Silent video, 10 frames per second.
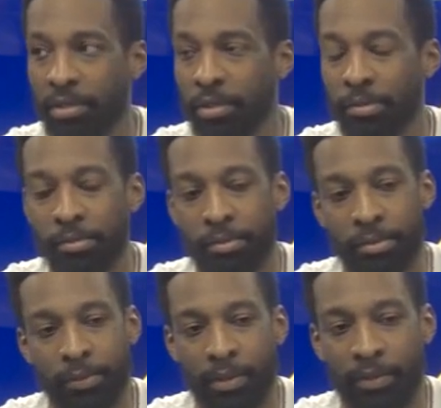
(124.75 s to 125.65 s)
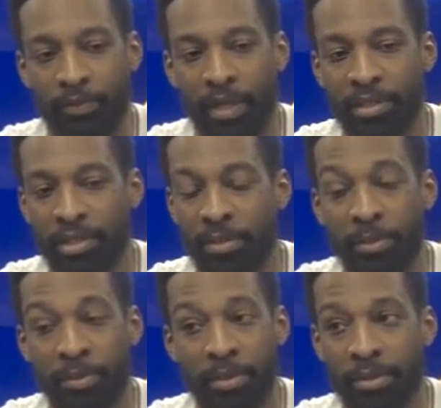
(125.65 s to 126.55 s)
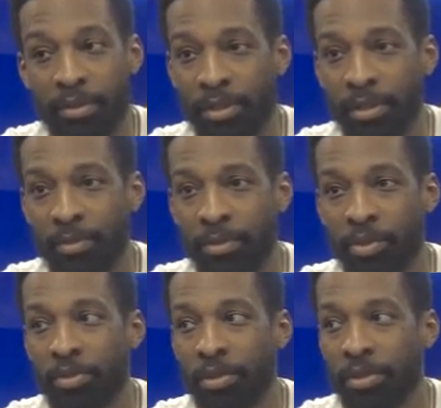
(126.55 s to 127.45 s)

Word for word: Um, I mean, if I can jump, I'm gonna I'm gonna use it.